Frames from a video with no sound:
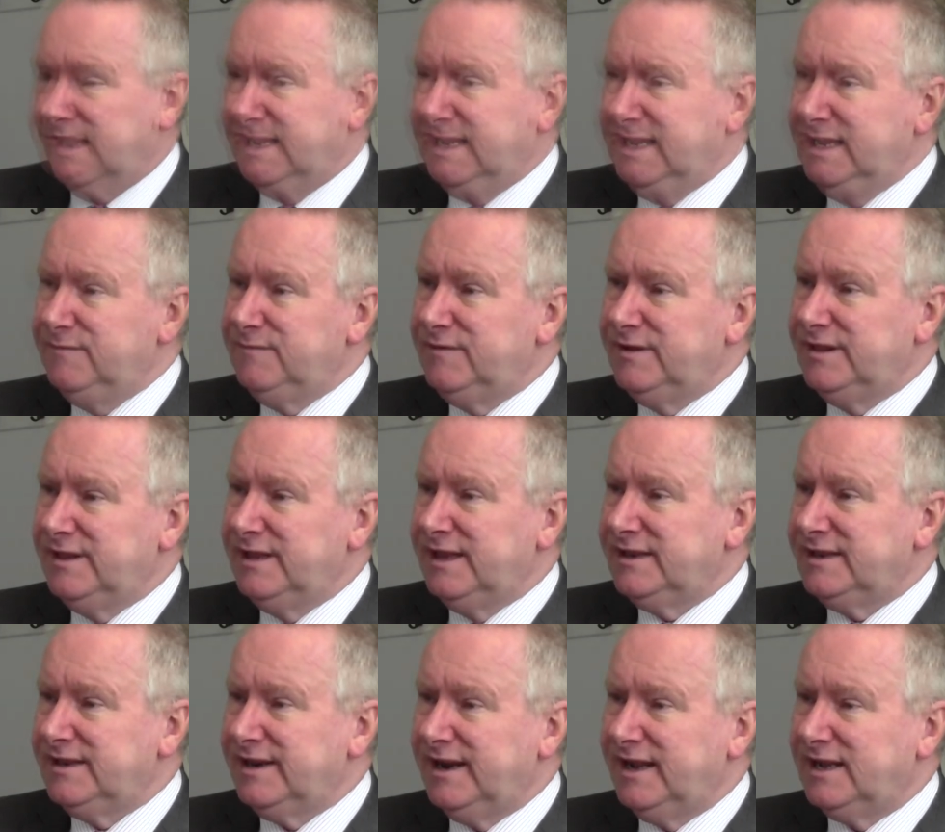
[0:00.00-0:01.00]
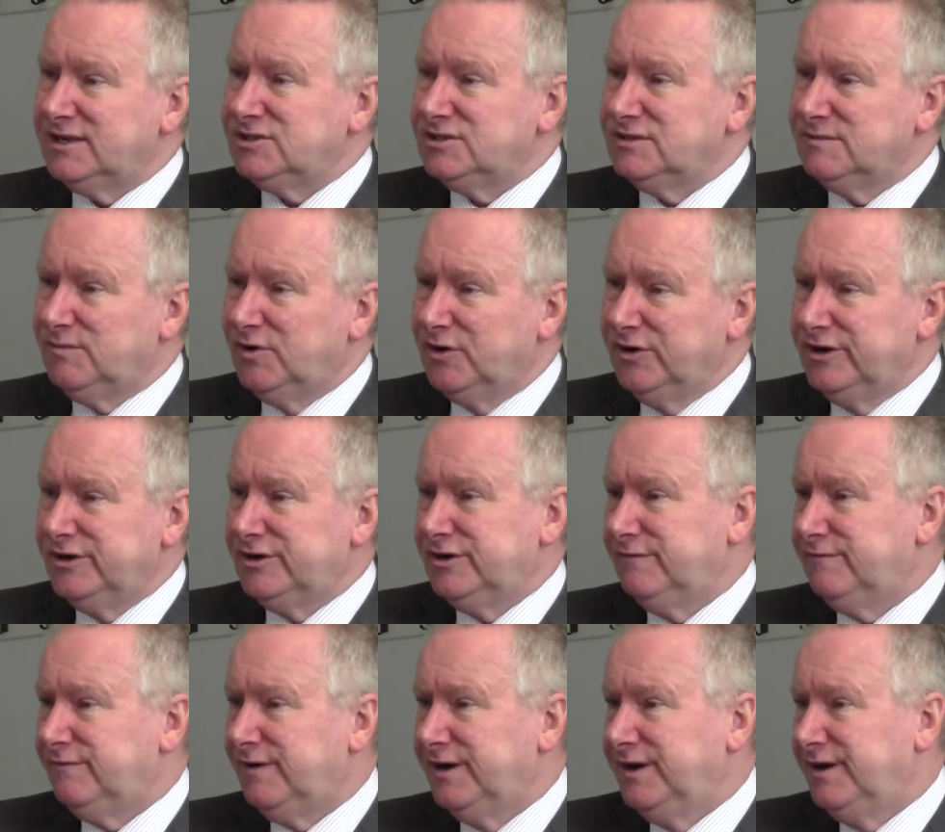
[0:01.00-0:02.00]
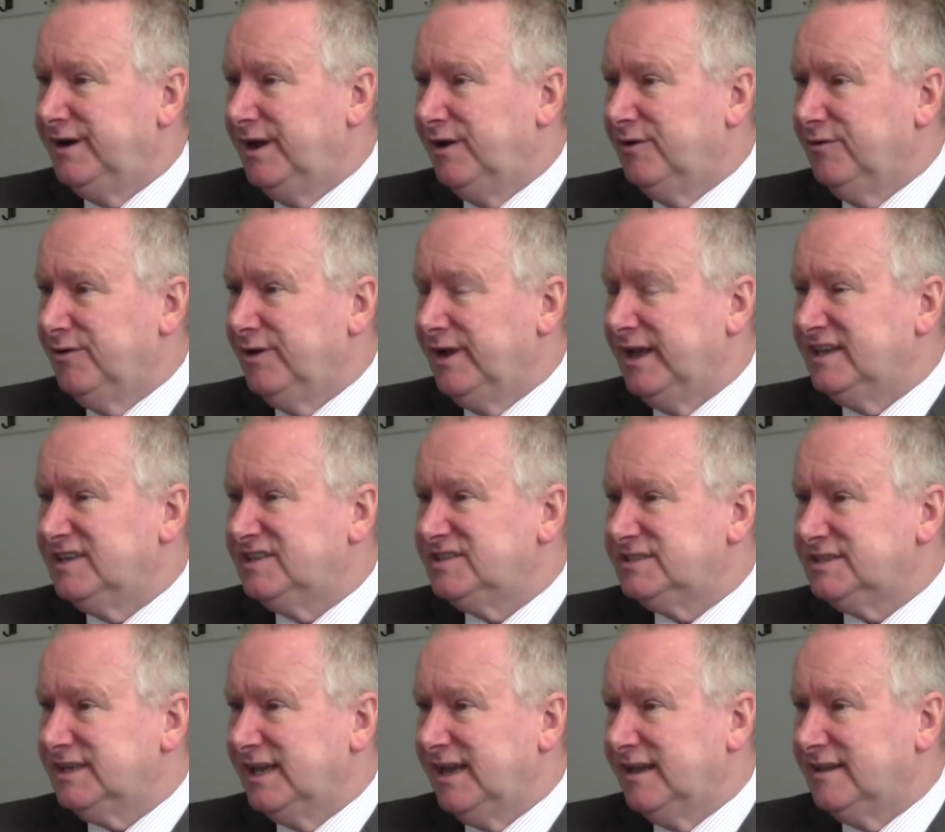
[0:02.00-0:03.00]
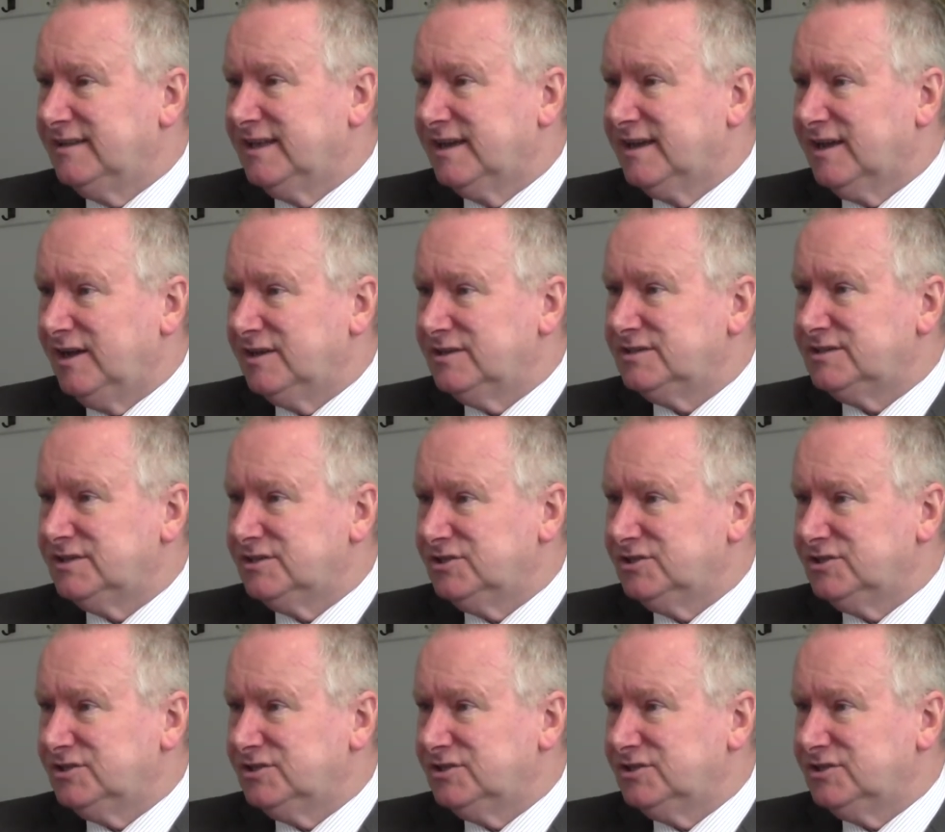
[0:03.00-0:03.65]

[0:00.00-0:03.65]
Even the International Monetary Fund now is saying the cuts